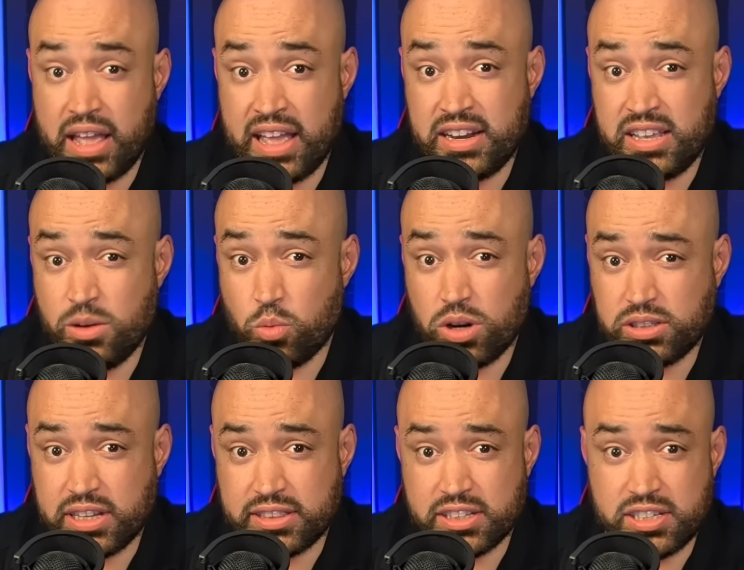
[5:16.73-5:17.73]
And he
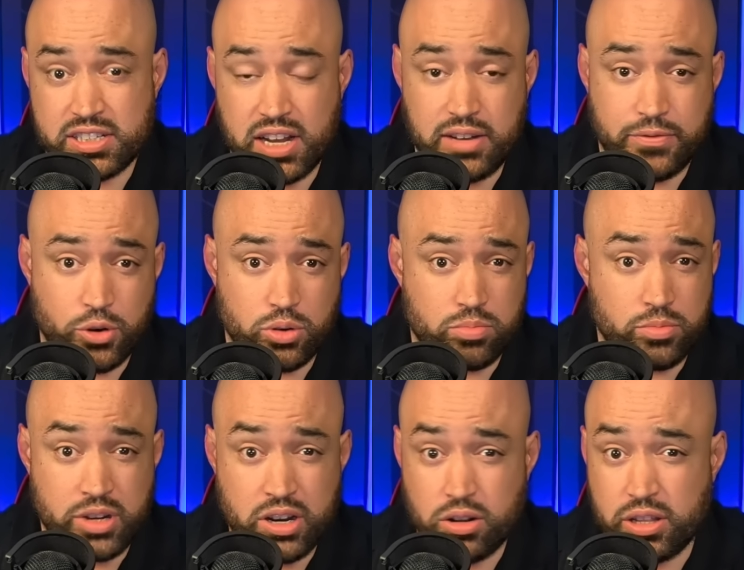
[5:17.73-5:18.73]
worked at this site for
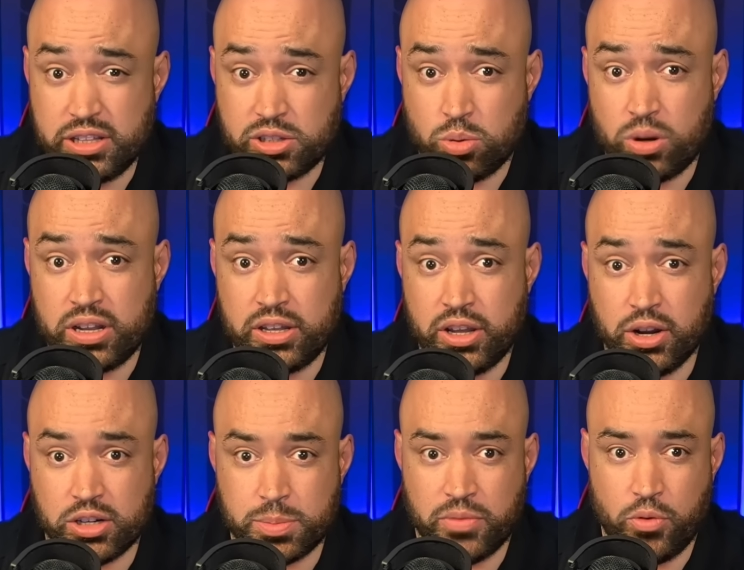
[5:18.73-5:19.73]
nearly 20
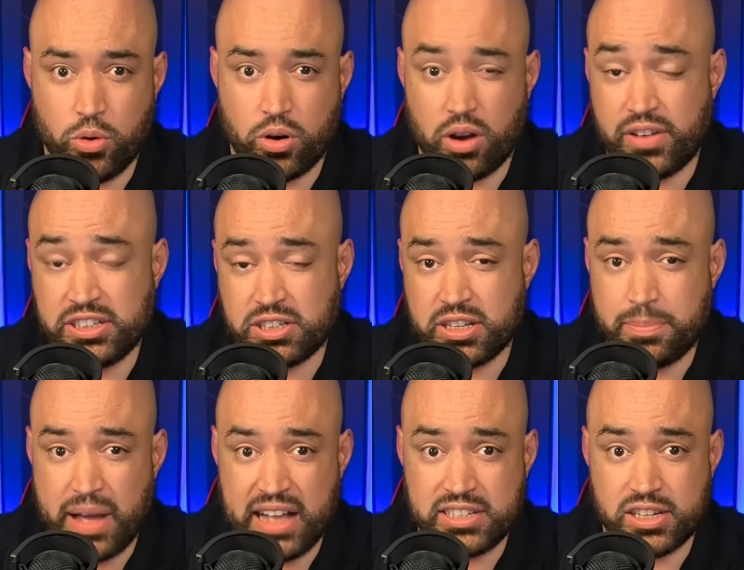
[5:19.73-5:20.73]
years before eventually
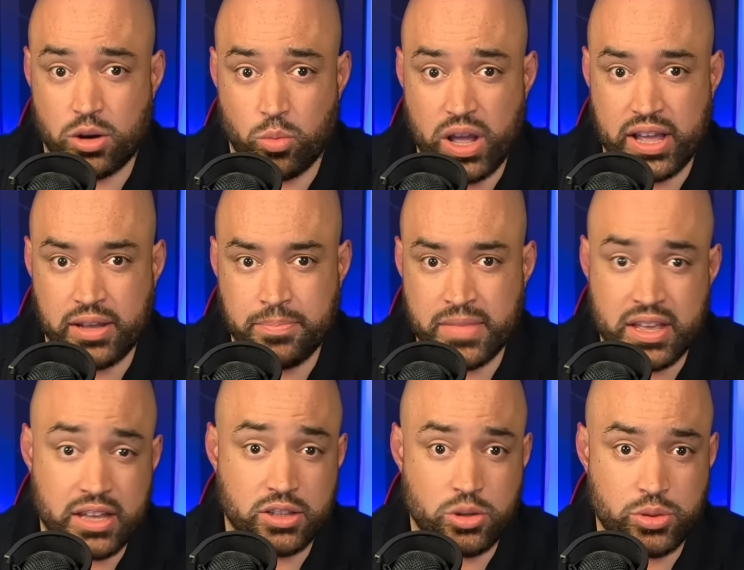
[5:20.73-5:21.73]
passing away
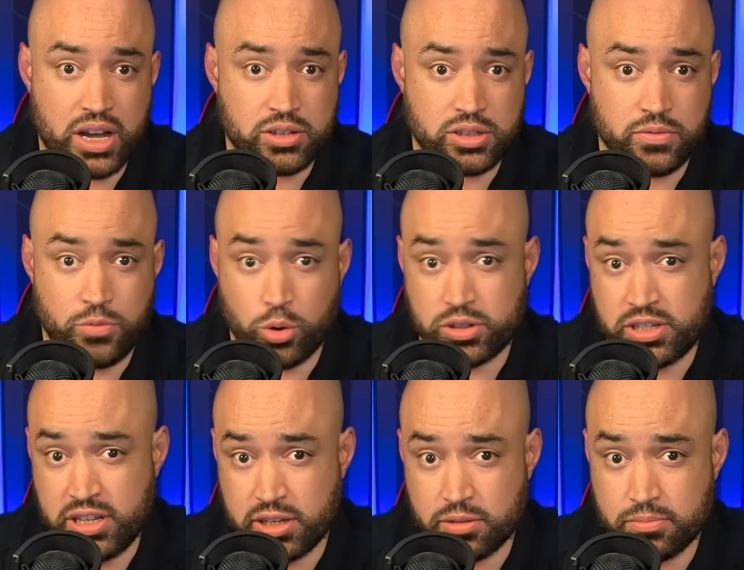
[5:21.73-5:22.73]
in
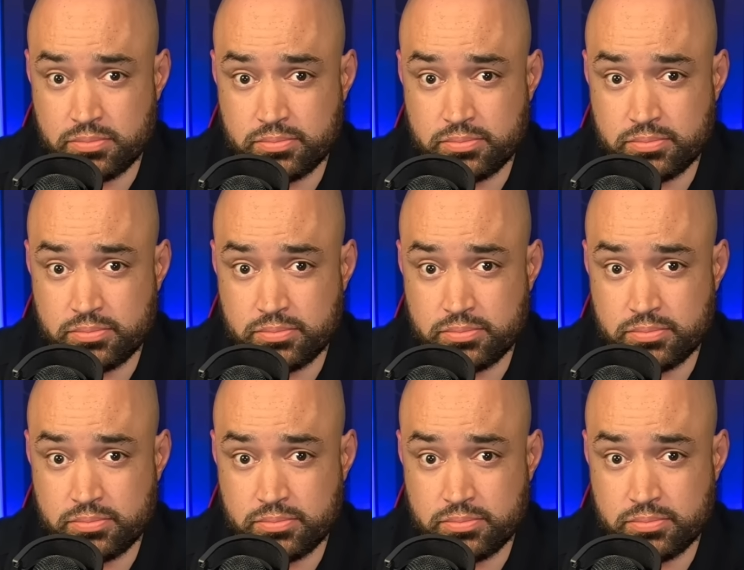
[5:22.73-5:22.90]
2014.